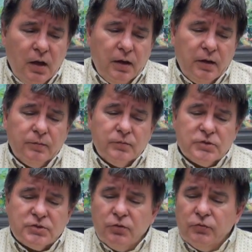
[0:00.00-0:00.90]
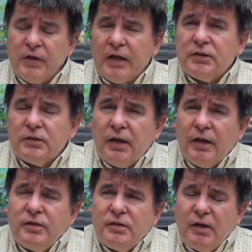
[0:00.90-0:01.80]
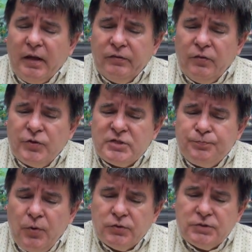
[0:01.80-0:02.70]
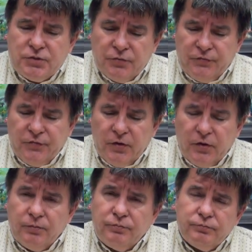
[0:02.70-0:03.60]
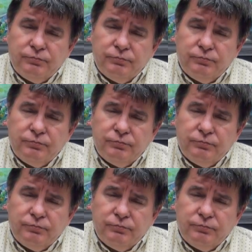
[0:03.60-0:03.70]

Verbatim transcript: Um, so that, and, and the response of uh,